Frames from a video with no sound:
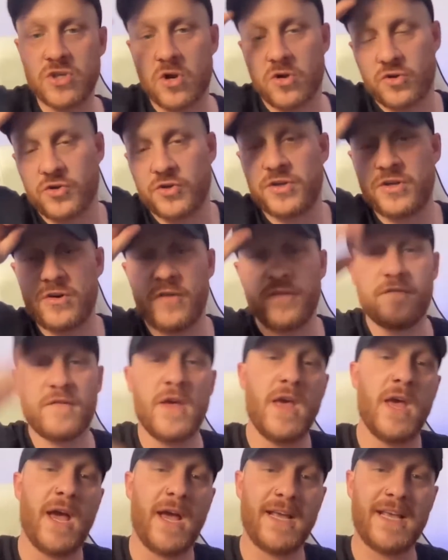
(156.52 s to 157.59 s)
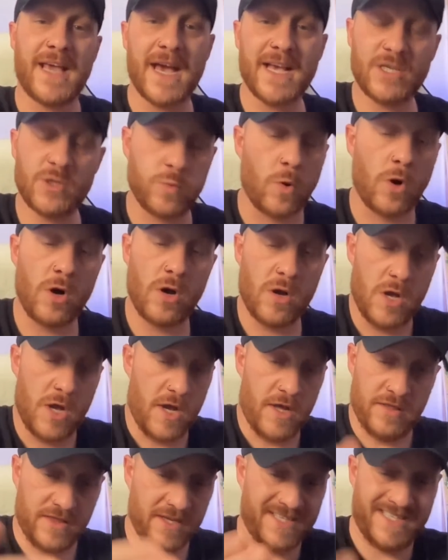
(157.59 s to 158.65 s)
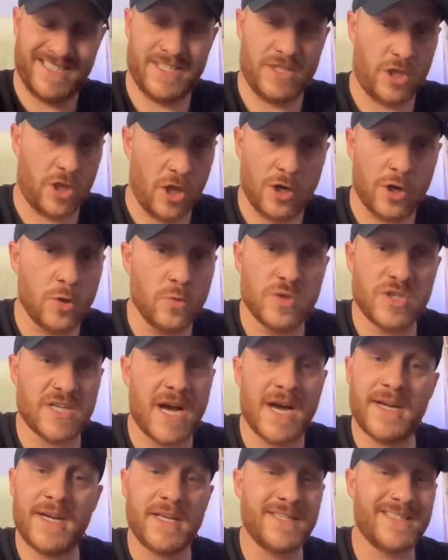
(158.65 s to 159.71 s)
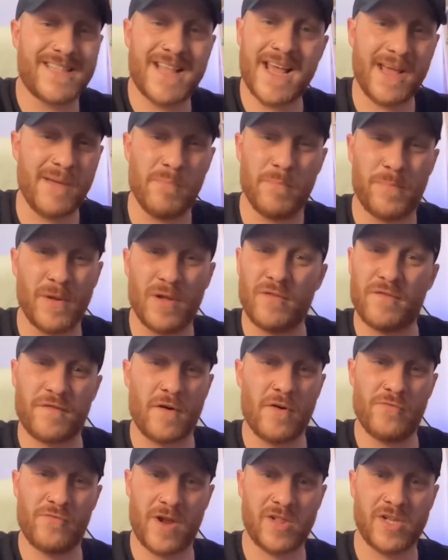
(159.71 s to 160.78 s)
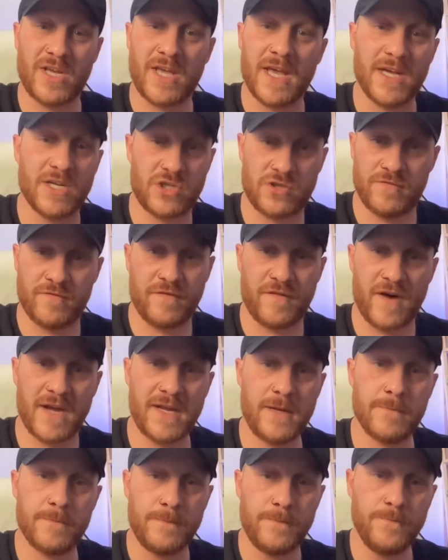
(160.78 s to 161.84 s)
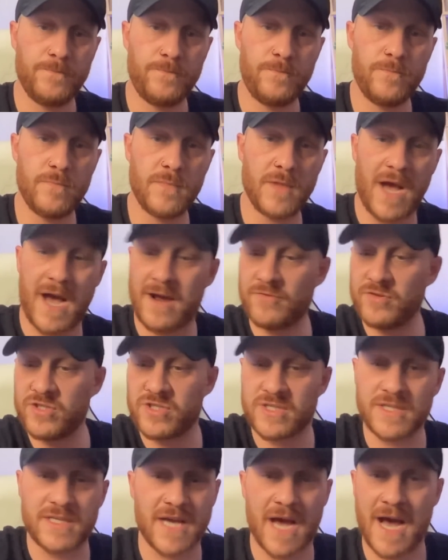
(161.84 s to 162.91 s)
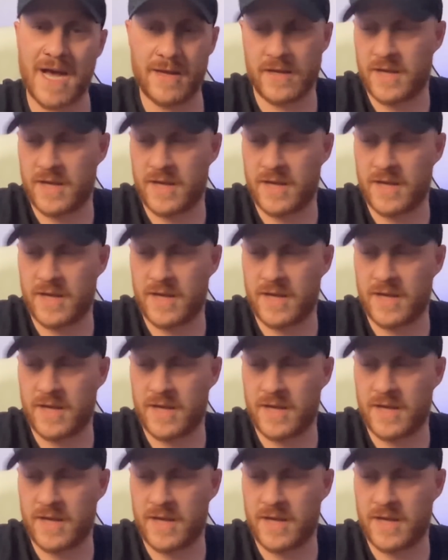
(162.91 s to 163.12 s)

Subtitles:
not good enough. And guess what? The new signings, they ain't built for a relegation fight. Aronson